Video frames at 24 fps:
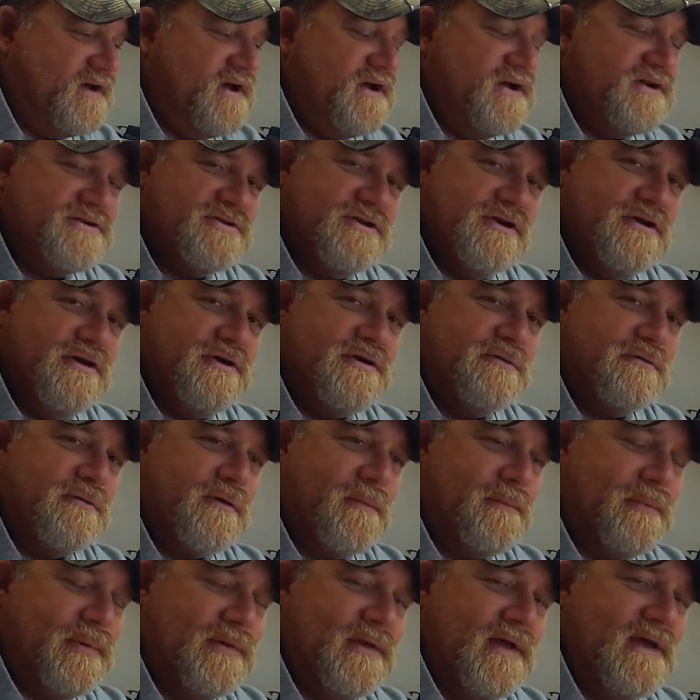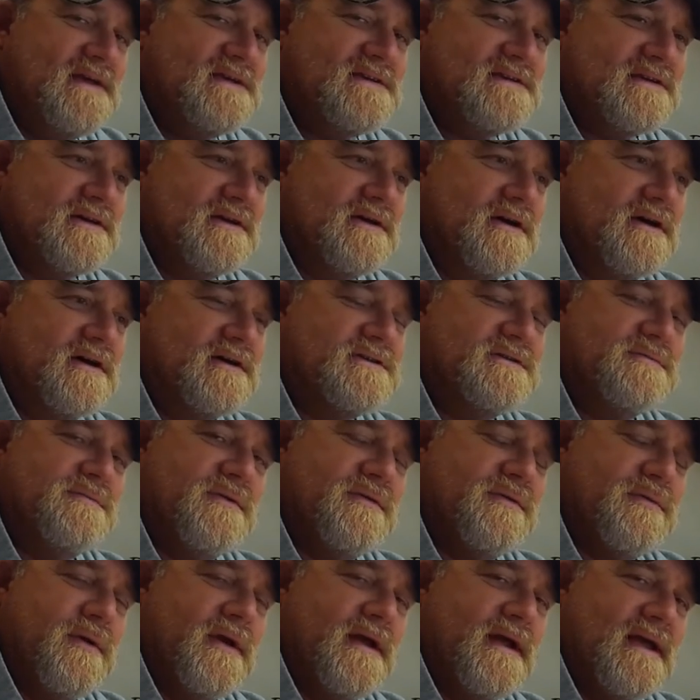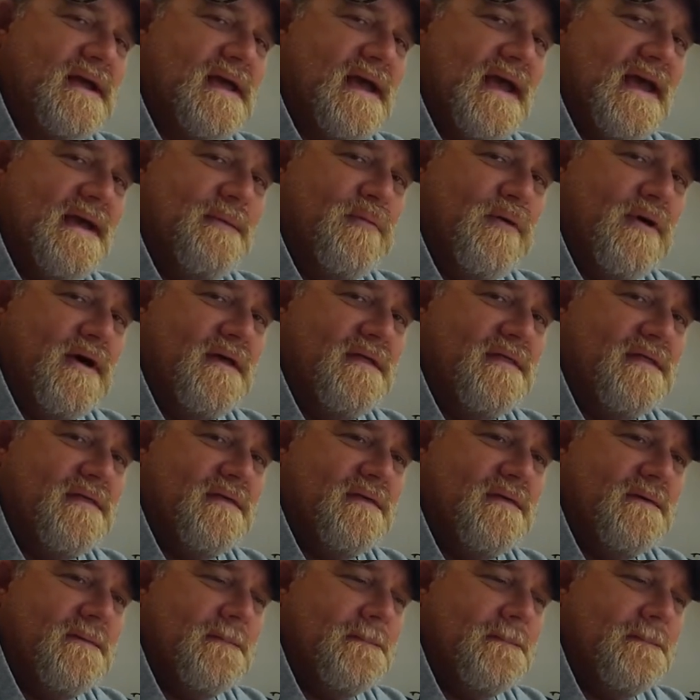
so you can replace the hooks with what it came with,